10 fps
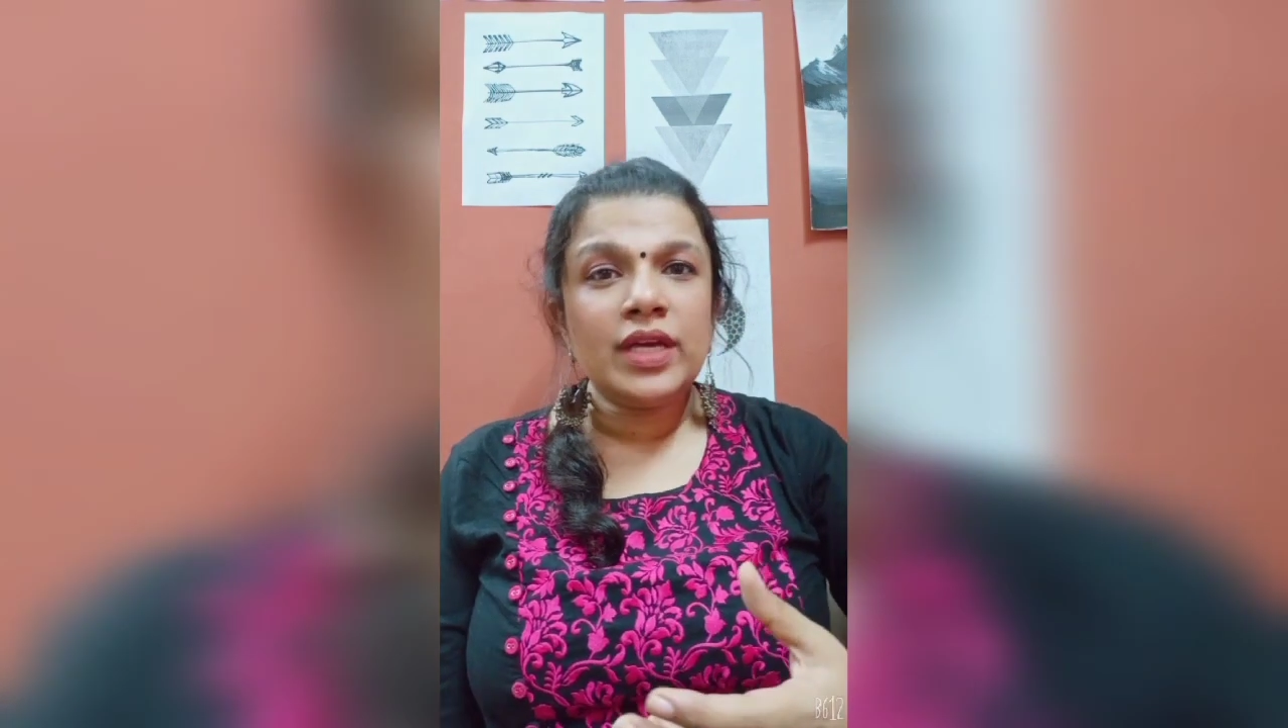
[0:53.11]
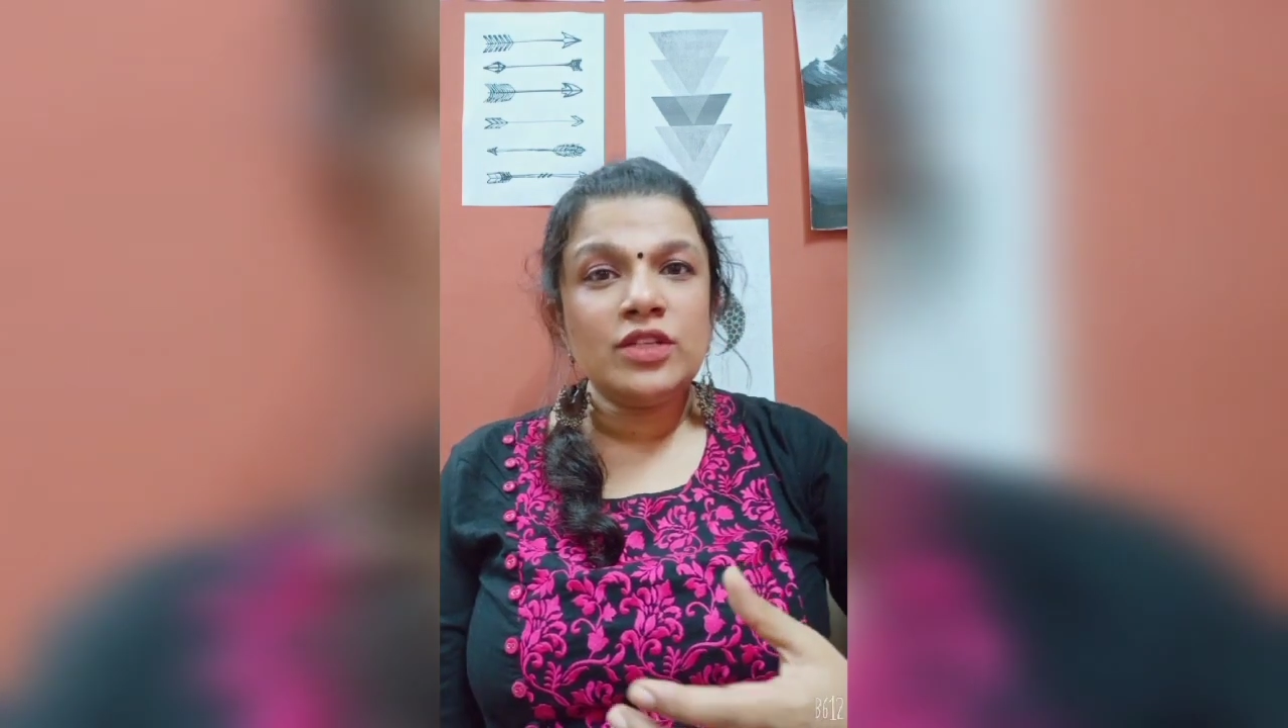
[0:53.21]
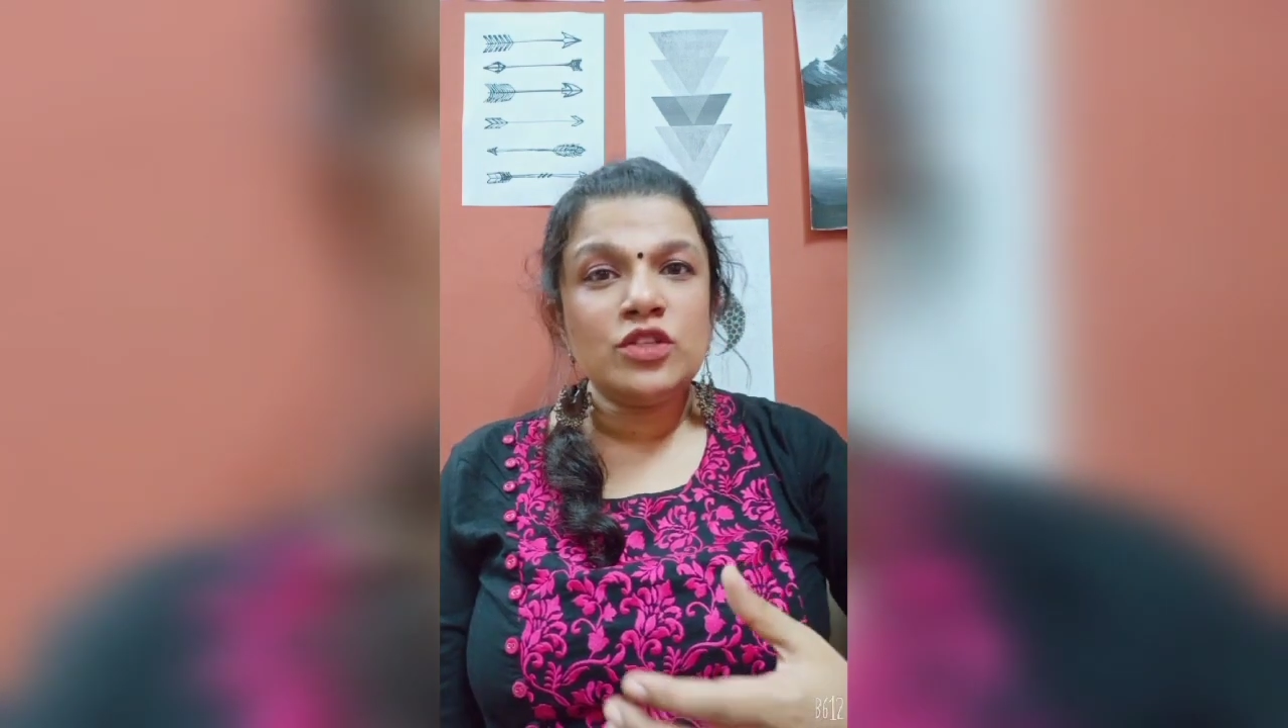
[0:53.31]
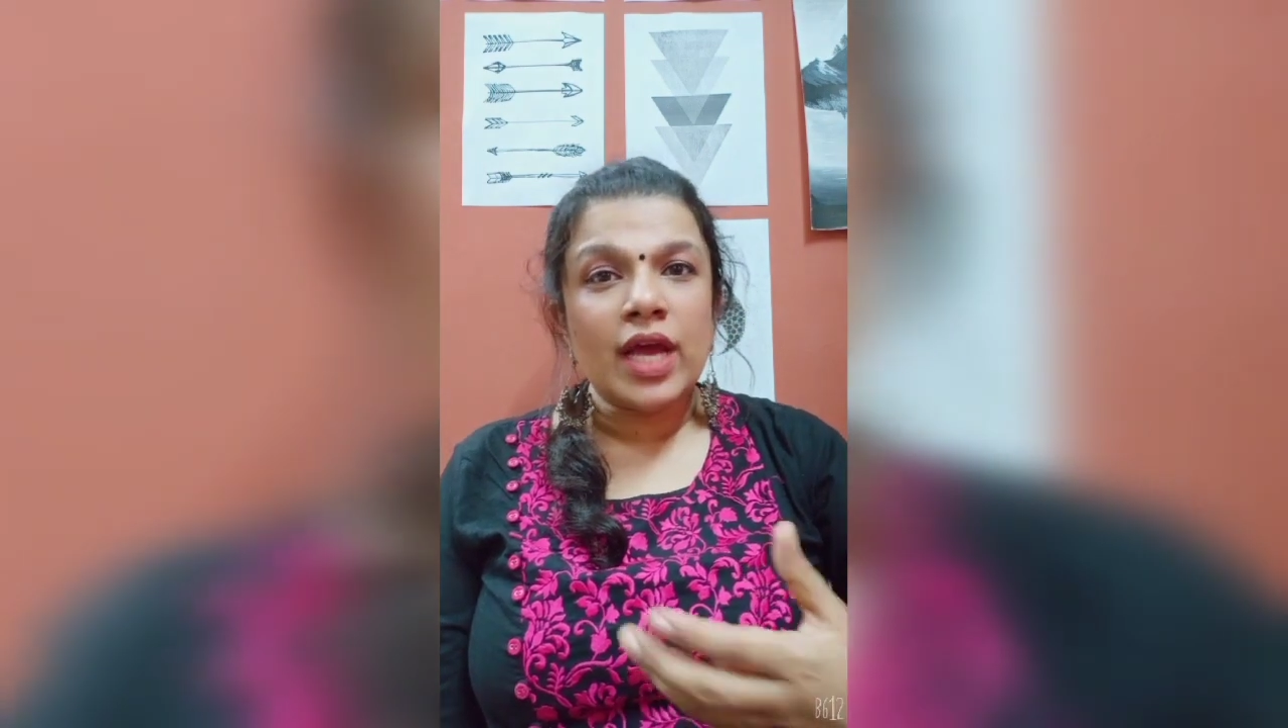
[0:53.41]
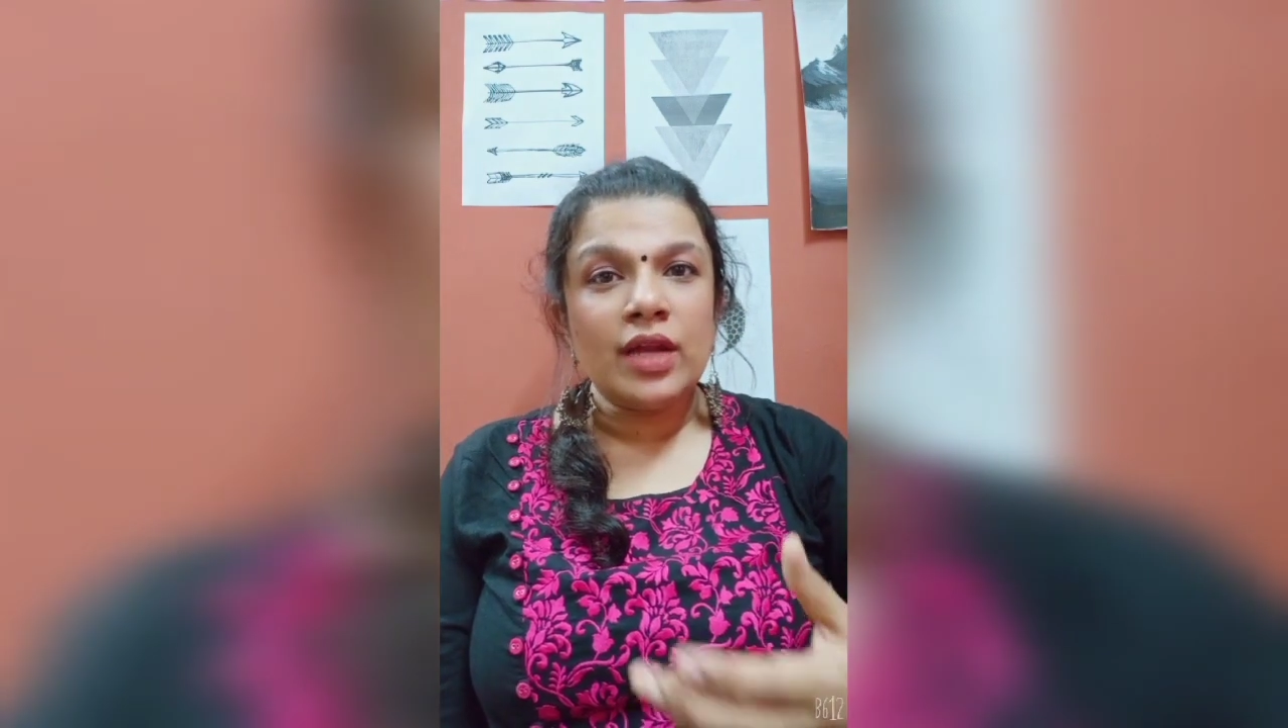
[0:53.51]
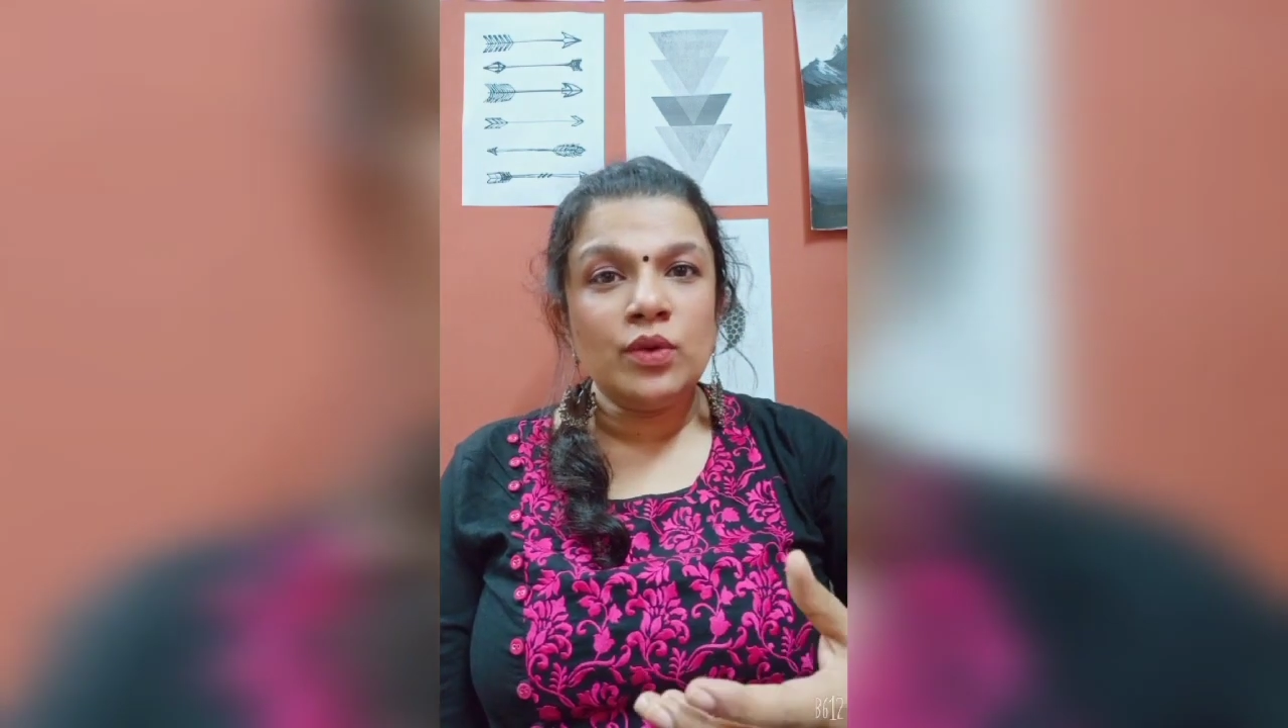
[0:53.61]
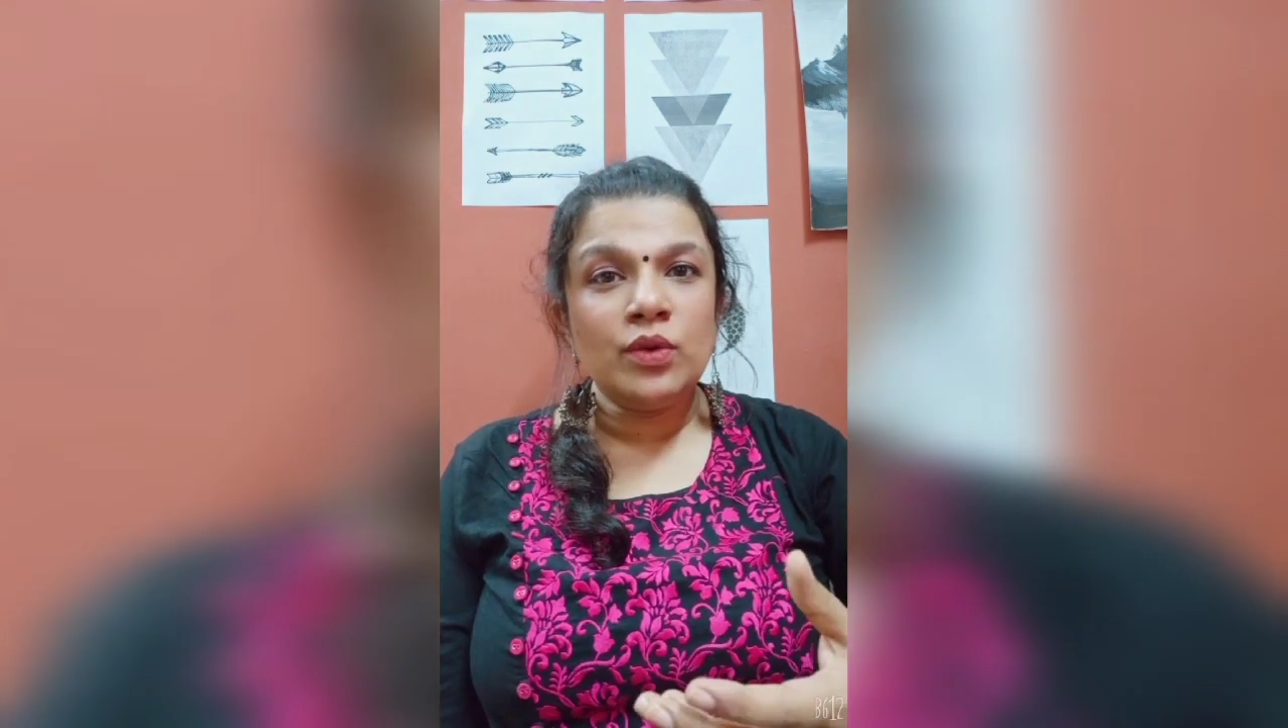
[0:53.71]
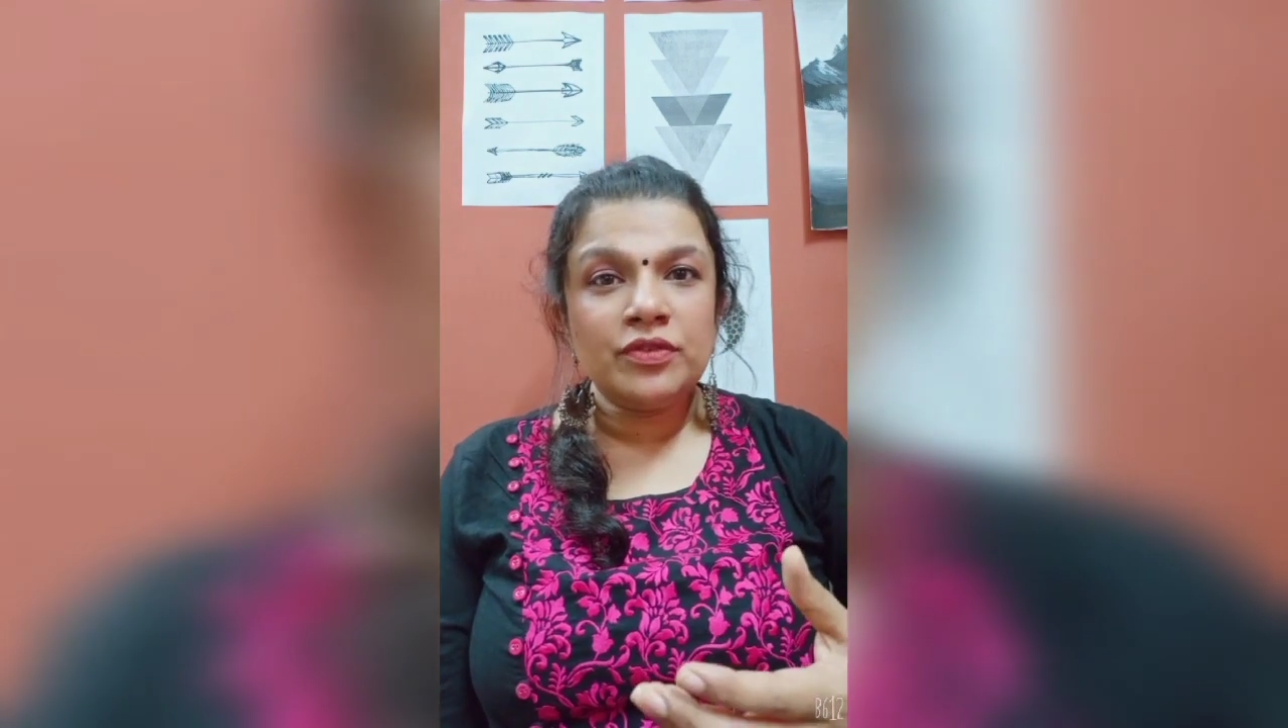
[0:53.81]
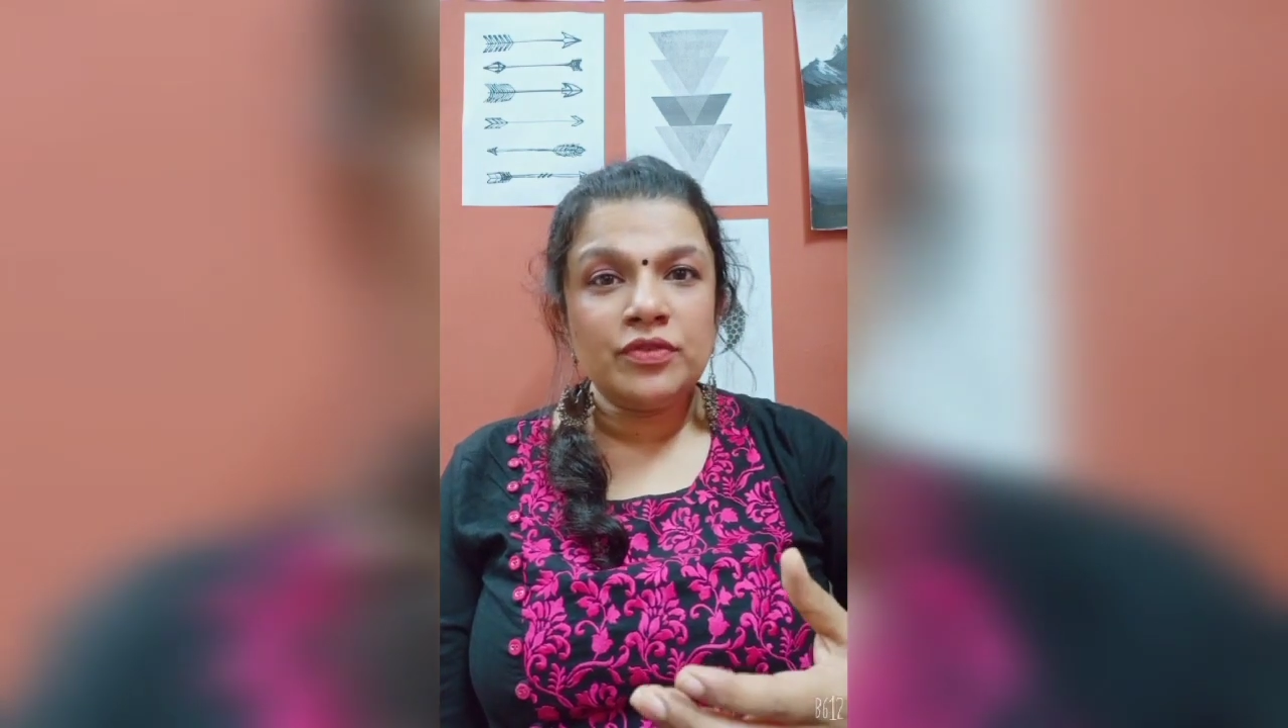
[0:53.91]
in childhood,